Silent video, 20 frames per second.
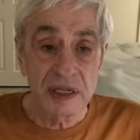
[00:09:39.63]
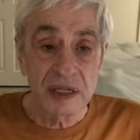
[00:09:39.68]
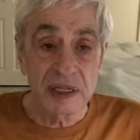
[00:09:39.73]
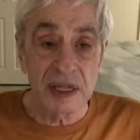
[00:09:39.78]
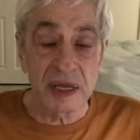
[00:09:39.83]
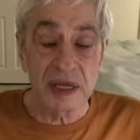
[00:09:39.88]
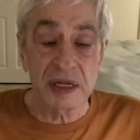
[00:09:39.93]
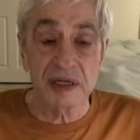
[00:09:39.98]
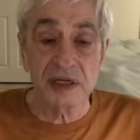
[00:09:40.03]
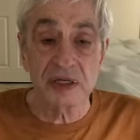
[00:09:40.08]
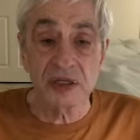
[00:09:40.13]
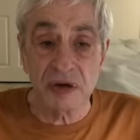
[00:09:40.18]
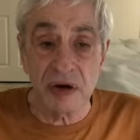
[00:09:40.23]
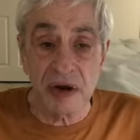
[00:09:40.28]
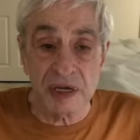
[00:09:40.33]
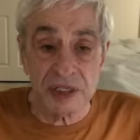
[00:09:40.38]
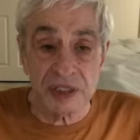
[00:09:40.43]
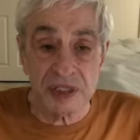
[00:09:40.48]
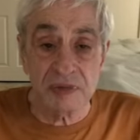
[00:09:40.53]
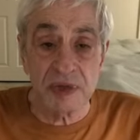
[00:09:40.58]
that can
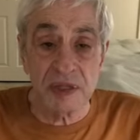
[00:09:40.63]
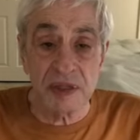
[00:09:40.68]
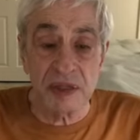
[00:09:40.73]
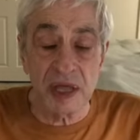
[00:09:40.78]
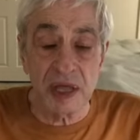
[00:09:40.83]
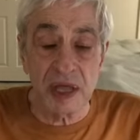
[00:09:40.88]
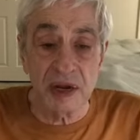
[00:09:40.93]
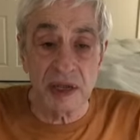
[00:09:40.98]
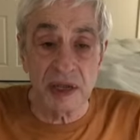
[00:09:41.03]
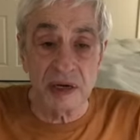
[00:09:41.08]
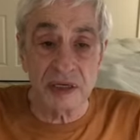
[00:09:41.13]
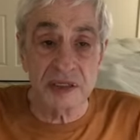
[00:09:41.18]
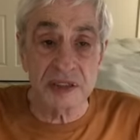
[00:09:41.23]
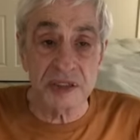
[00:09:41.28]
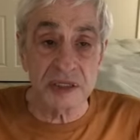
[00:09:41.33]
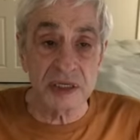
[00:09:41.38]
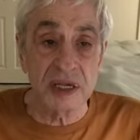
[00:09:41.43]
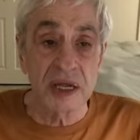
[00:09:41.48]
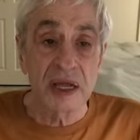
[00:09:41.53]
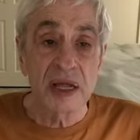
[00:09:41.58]
transmit that
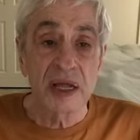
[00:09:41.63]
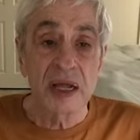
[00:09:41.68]
energy.